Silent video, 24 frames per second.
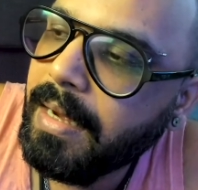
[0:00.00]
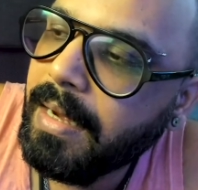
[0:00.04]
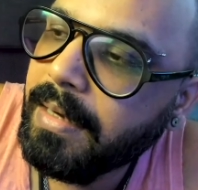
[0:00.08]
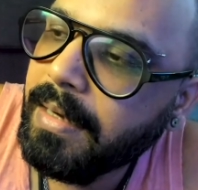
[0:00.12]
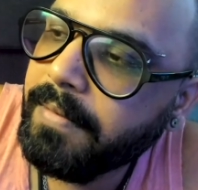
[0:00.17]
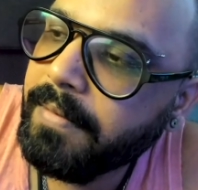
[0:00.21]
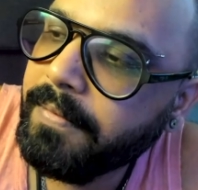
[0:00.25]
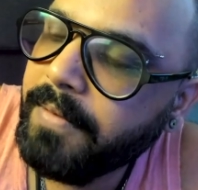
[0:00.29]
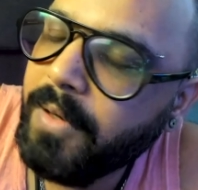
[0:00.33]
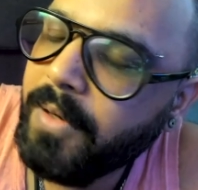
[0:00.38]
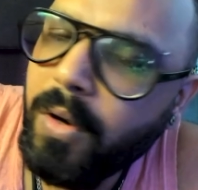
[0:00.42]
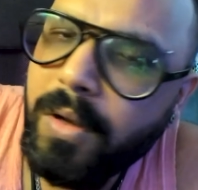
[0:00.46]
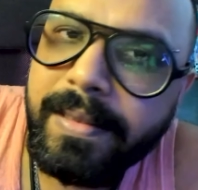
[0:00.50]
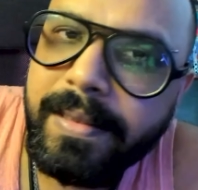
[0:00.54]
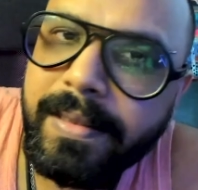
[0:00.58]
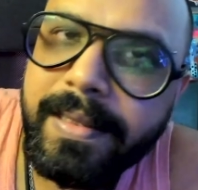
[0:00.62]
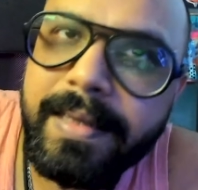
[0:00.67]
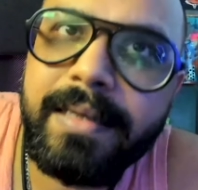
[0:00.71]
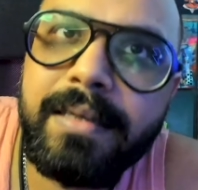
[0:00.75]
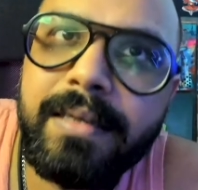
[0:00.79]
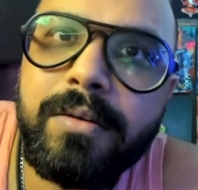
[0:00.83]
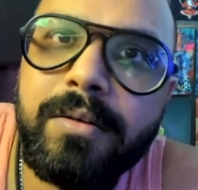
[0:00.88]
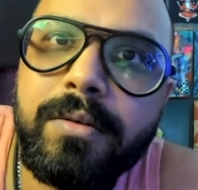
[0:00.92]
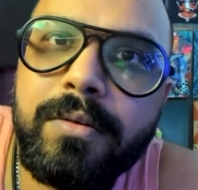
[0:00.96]
we all
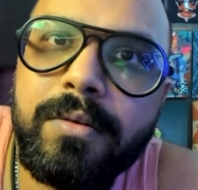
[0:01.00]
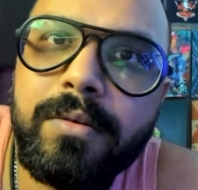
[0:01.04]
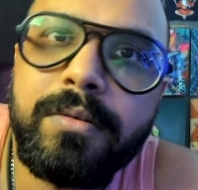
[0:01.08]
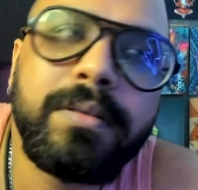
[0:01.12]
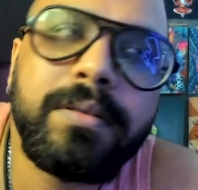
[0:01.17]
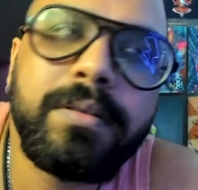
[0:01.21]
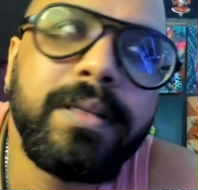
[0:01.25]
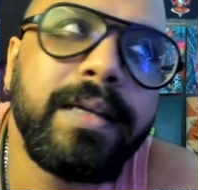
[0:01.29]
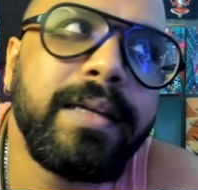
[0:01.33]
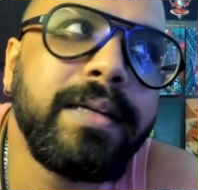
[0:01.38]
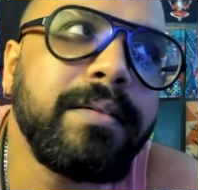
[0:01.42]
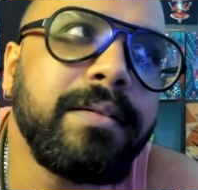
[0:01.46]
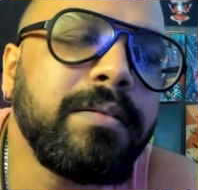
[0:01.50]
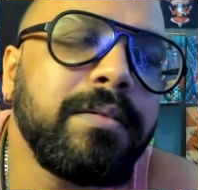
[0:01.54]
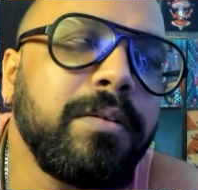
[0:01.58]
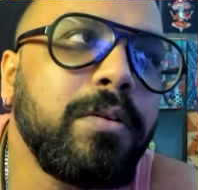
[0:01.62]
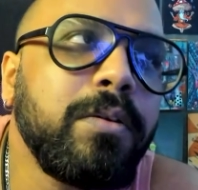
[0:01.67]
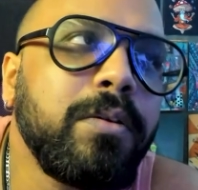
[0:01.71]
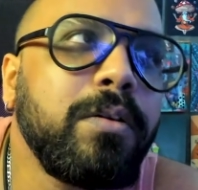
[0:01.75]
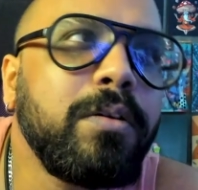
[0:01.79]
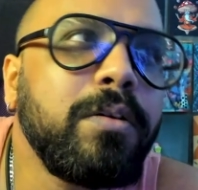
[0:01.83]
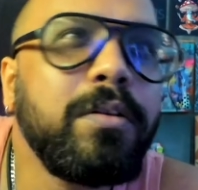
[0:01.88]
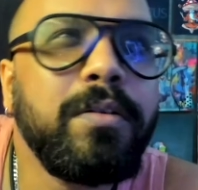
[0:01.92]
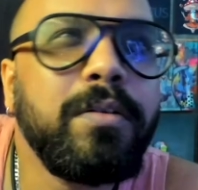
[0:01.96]
think, you know, that,
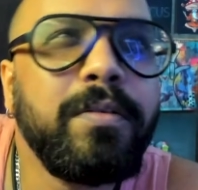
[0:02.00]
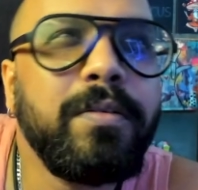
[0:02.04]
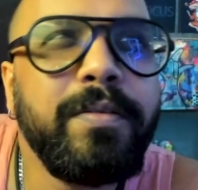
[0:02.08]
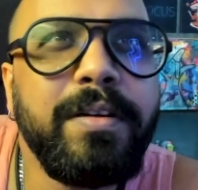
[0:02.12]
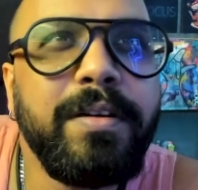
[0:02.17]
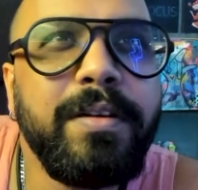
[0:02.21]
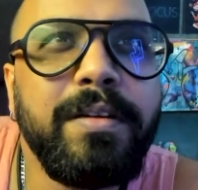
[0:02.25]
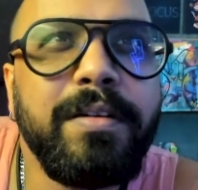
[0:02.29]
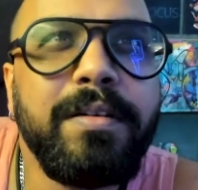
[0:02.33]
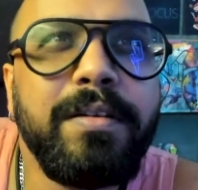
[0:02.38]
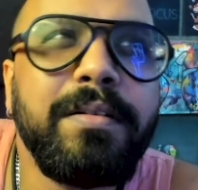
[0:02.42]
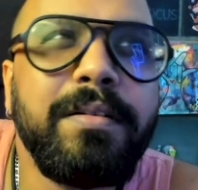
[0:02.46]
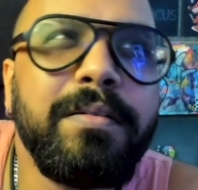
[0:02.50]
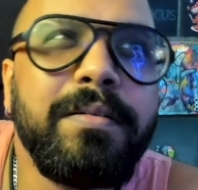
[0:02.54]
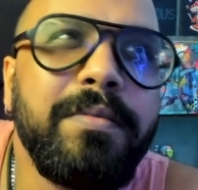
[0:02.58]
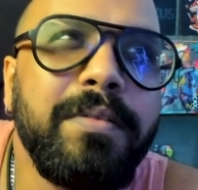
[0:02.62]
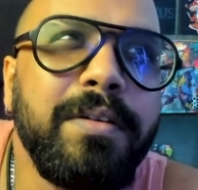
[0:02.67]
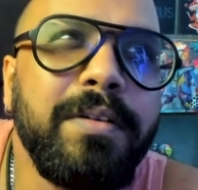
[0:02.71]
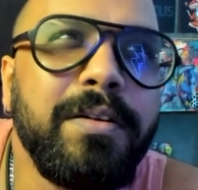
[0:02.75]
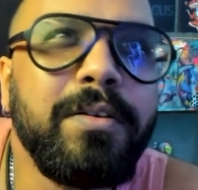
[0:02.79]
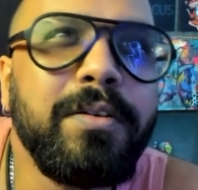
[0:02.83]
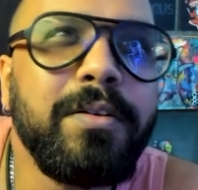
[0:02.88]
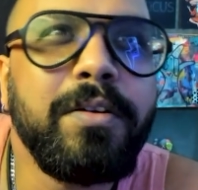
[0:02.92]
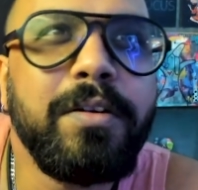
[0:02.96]
oh, we
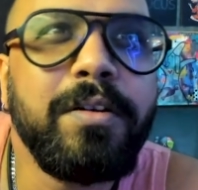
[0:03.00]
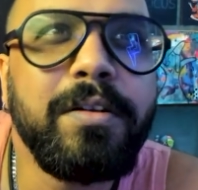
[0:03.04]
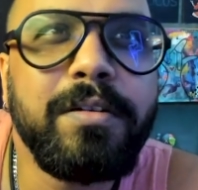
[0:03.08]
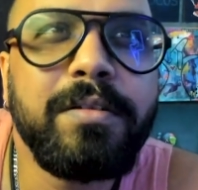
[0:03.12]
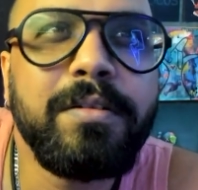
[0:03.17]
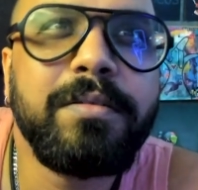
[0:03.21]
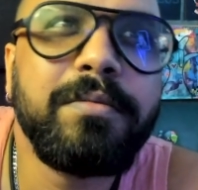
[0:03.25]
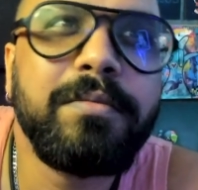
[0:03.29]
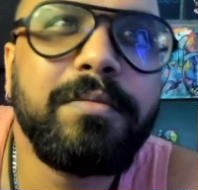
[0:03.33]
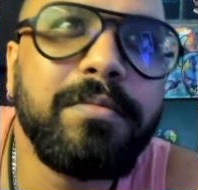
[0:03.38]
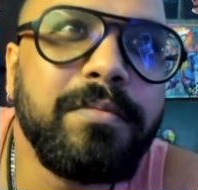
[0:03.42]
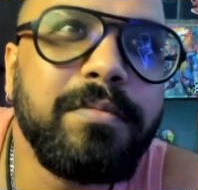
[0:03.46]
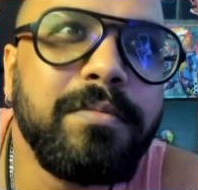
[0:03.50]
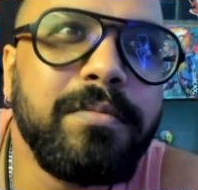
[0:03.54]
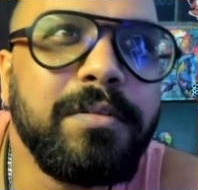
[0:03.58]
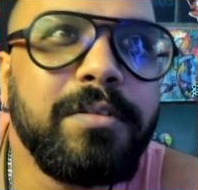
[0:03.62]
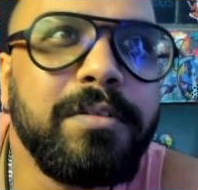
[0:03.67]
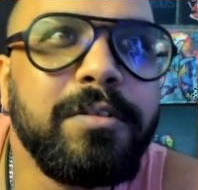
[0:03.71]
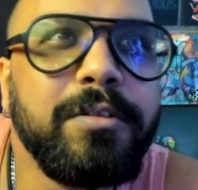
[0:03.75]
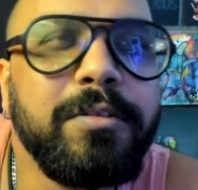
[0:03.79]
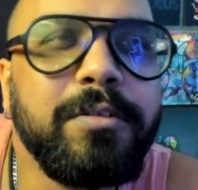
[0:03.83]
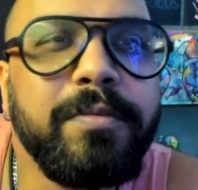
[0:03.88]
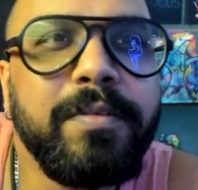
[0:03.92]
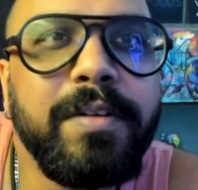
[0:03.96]
are not,
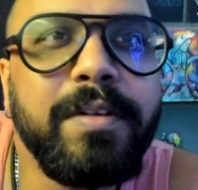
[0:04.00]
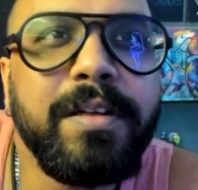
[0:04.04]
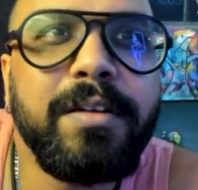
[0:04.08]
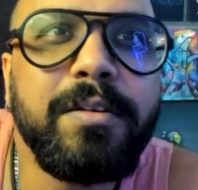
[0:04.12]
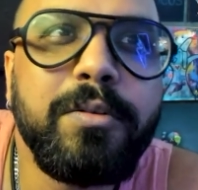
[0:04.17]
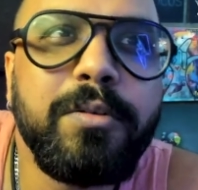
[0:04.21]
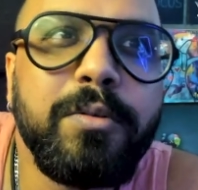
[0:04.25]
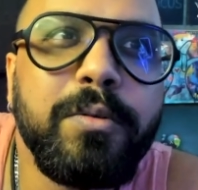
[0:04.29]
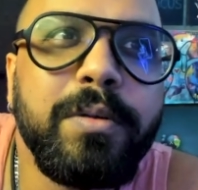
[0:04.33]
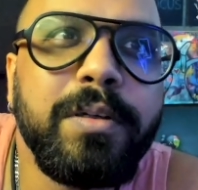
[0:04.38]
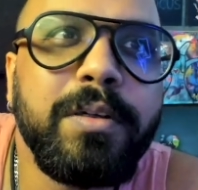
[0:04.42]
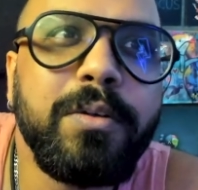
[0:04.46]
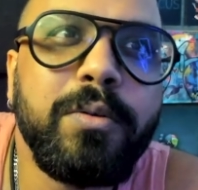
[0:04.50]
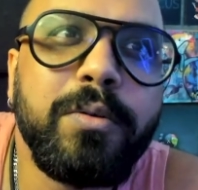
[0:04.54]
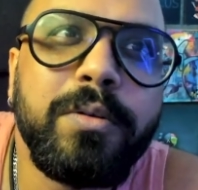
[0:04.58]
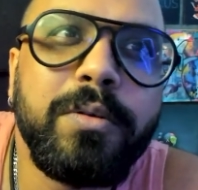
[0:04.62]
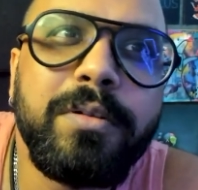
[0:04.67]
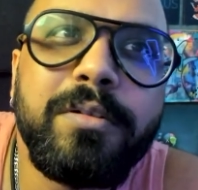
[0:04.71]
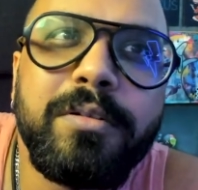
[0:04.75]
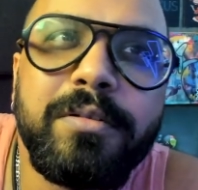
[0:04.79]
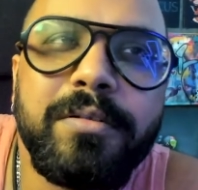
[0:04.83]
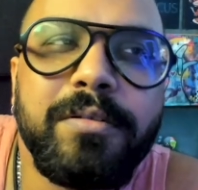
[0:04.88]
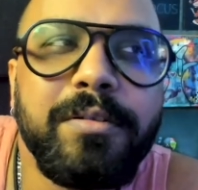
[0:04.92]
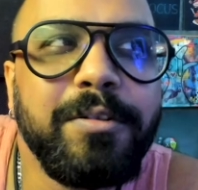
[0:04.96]
you know, we are doing good,
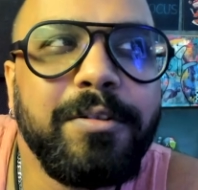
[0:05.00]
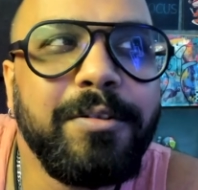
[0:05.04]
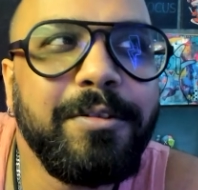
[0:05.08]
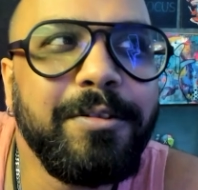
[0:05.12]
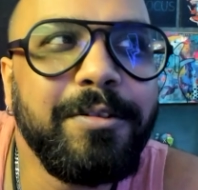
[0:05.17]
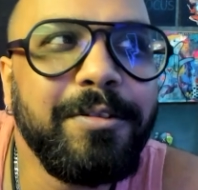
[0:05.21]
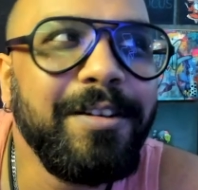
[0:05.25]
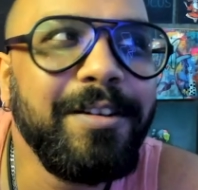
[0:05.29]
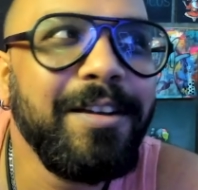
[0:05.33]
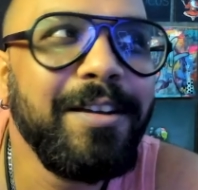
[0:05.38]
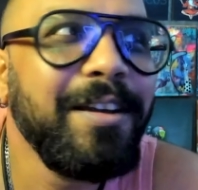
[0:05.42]
you know,